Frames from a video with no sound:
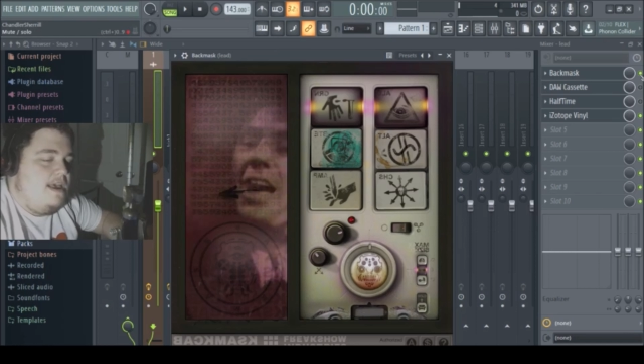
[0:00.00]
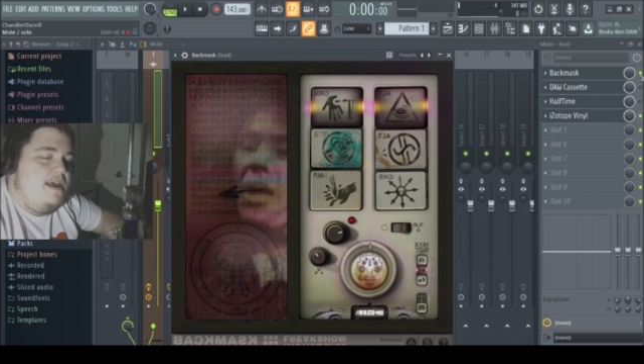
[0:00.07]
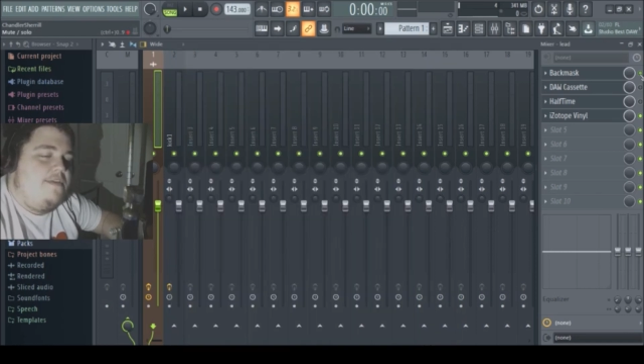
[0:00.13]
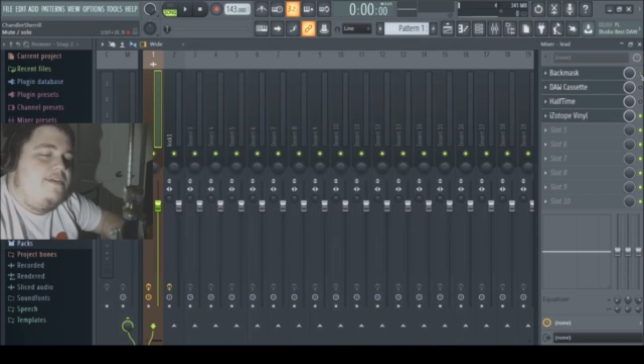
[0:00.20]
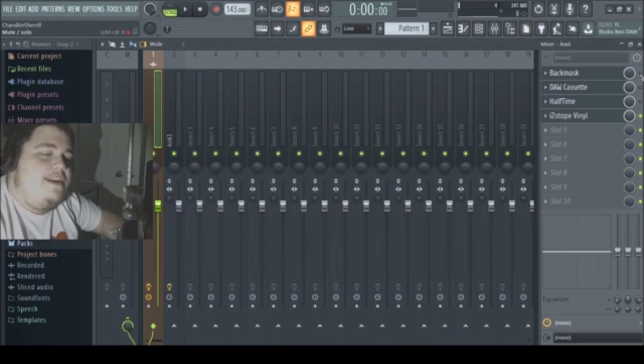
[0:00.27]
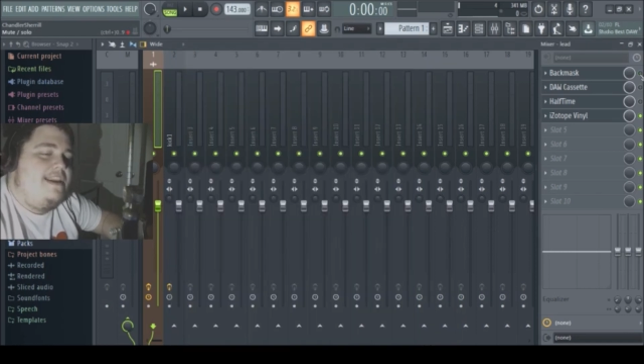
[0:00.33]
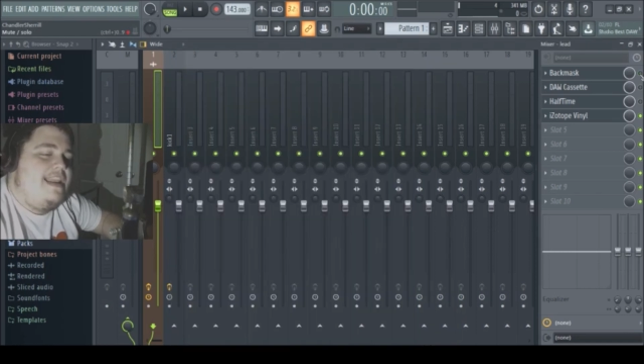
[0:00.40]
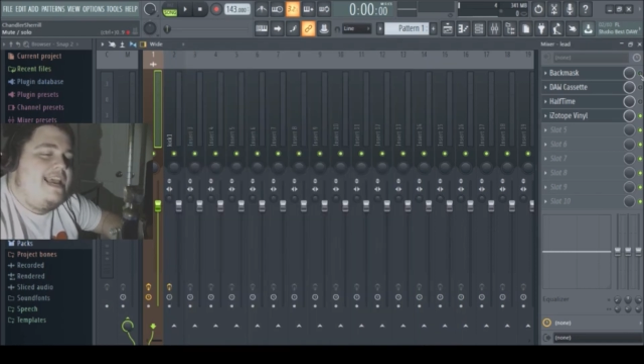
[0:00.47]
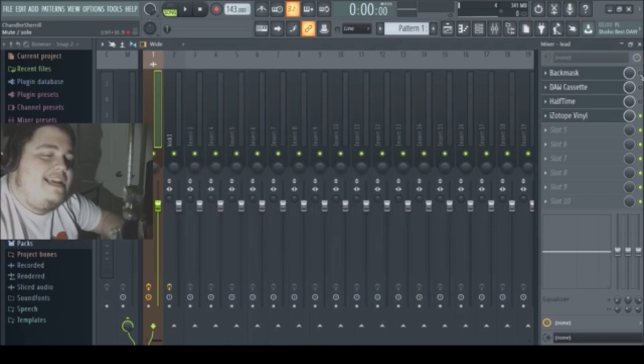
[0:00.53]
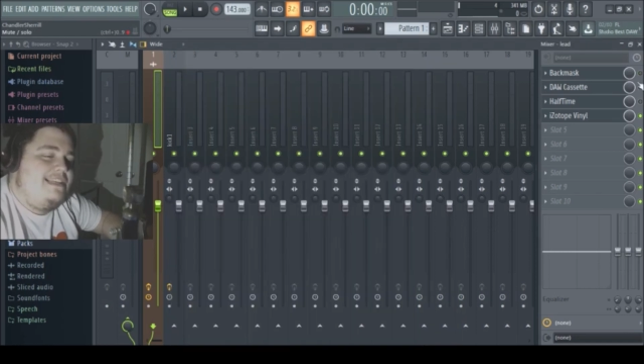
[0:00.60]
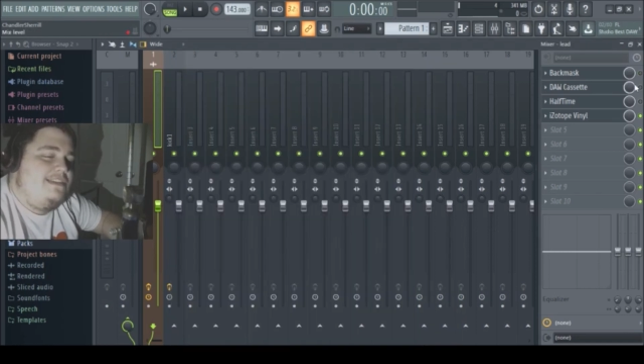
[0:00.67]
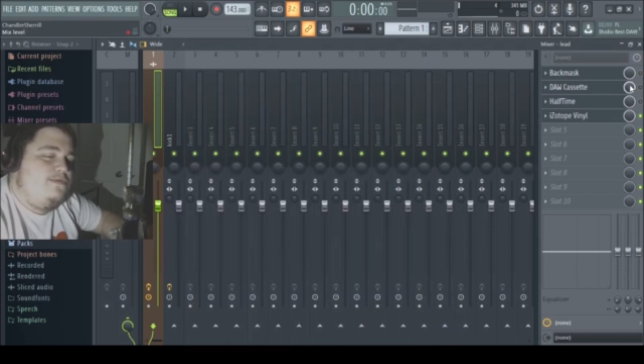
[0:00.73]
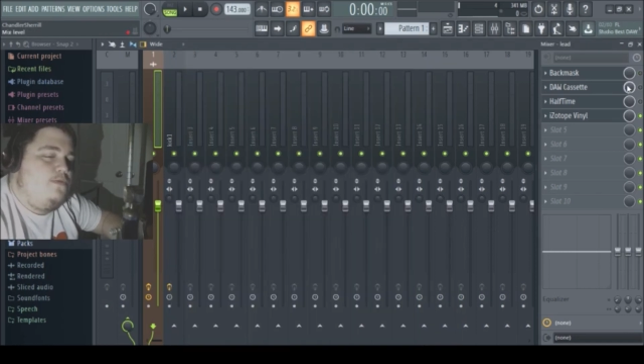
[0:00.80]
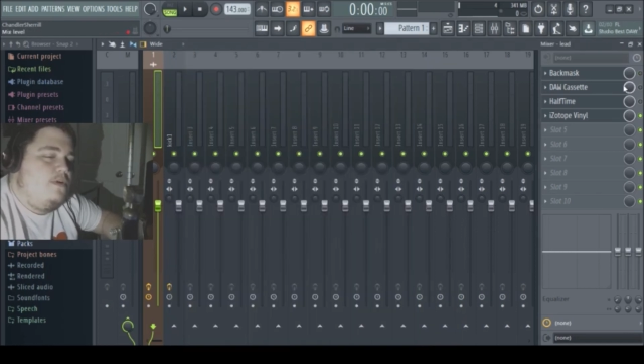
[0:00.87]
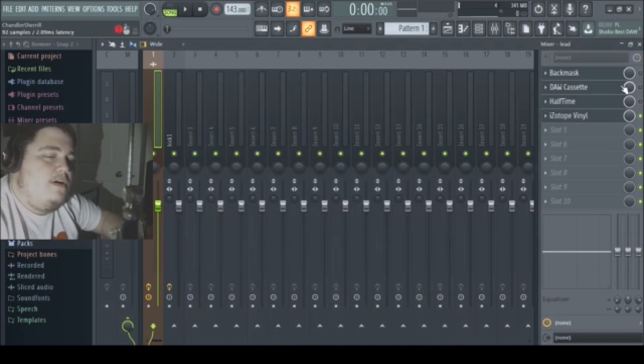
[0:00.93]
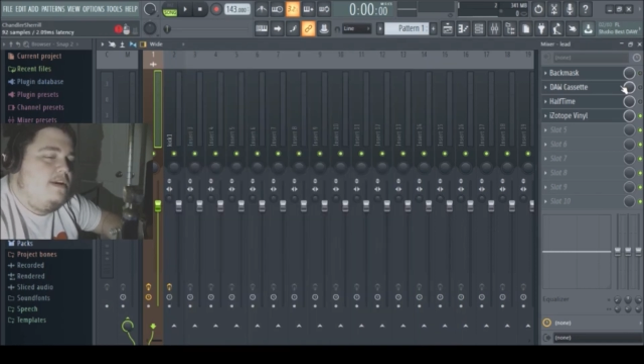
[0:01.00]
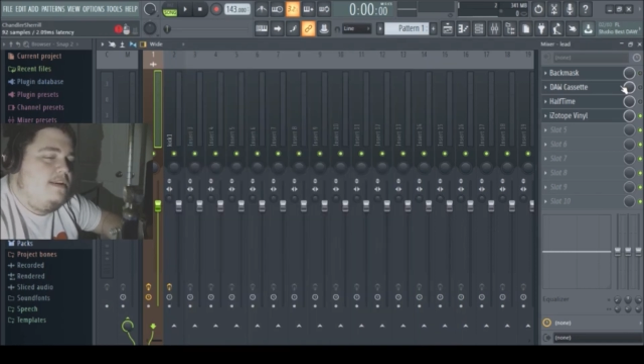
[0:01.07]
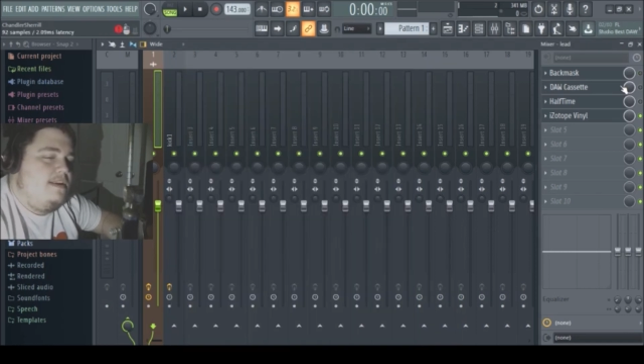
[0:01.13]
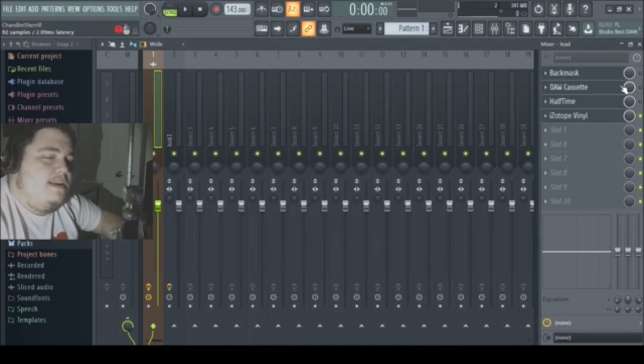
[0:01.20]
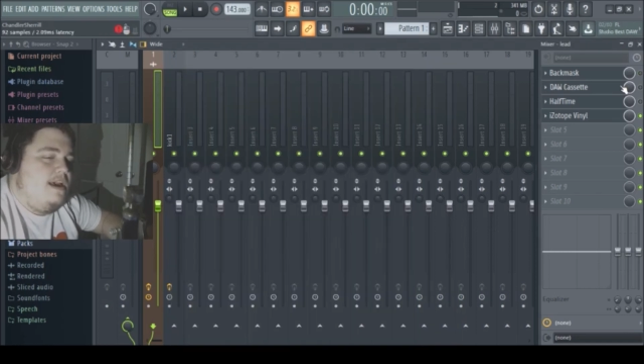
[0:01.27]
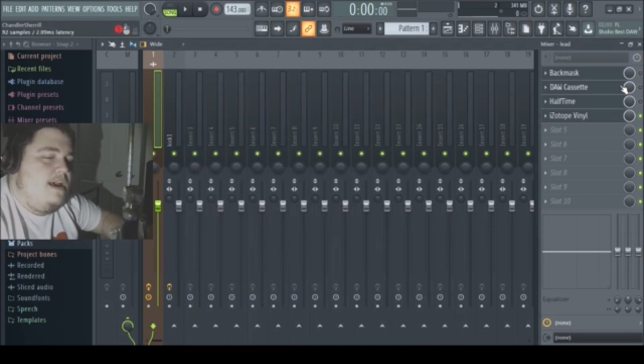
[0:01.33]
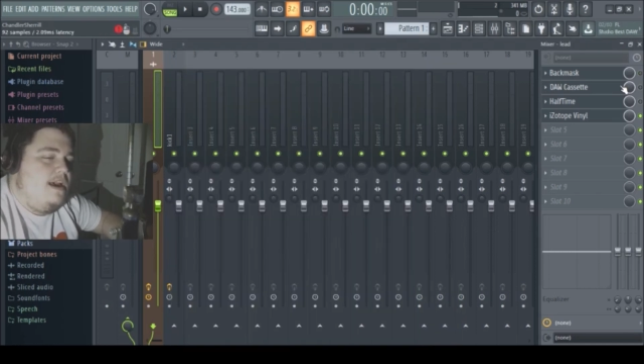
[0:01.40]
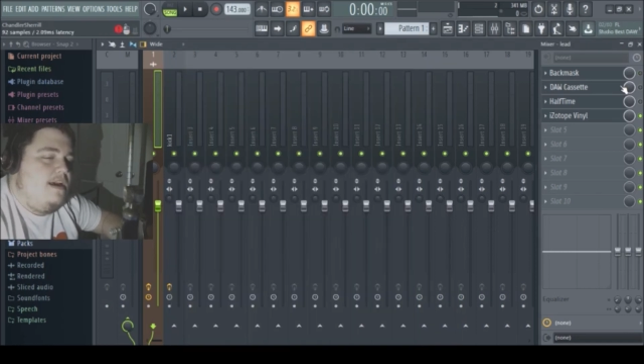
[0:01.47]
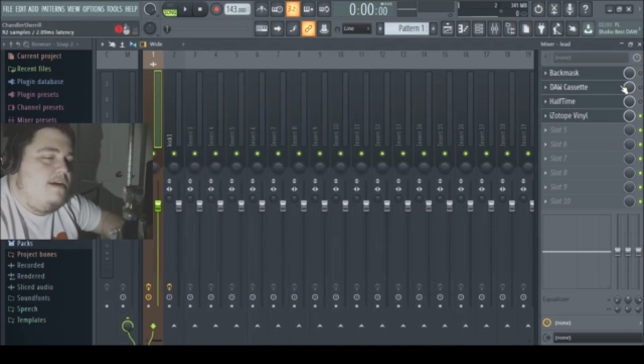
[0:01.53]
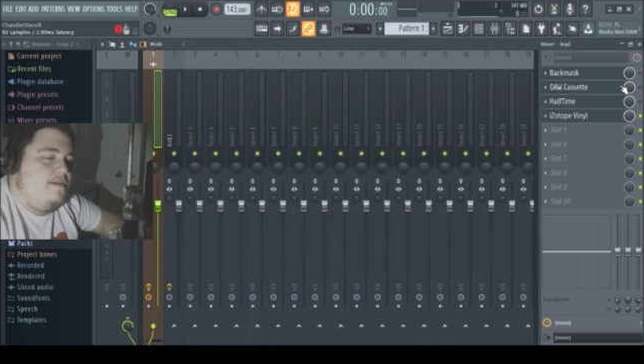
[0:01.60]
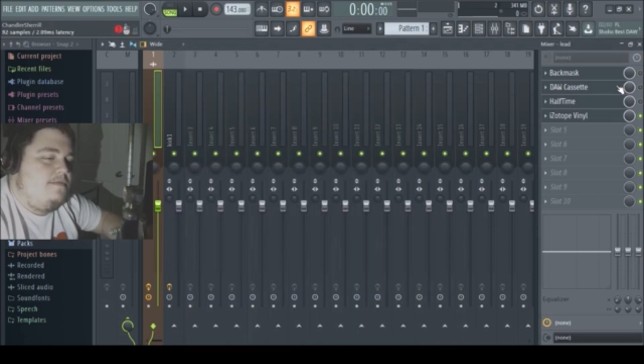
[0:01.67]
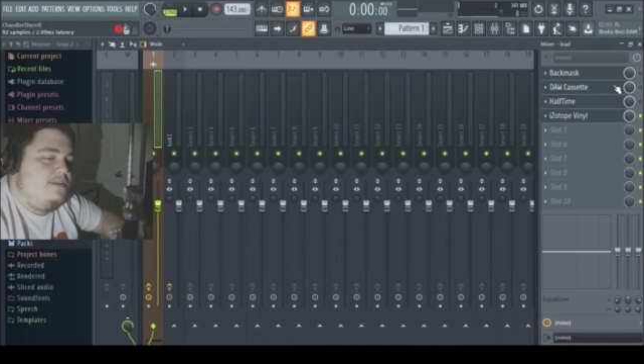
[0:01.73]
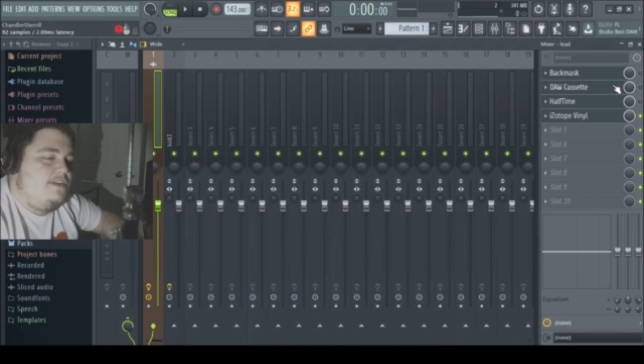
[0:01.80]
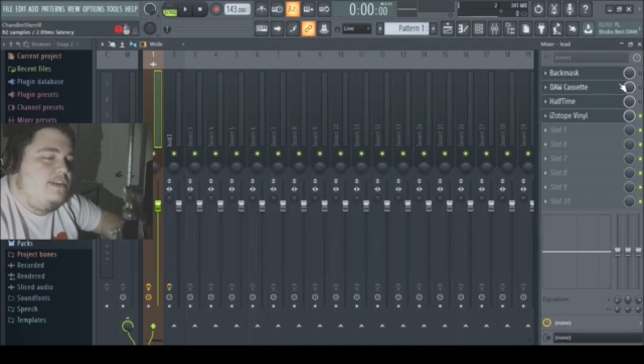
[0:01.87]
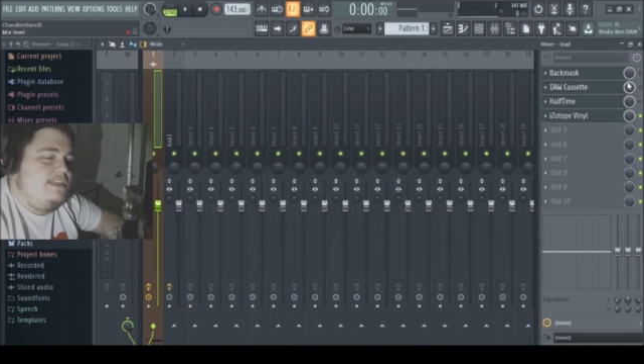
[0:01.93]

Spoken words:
The next one, so this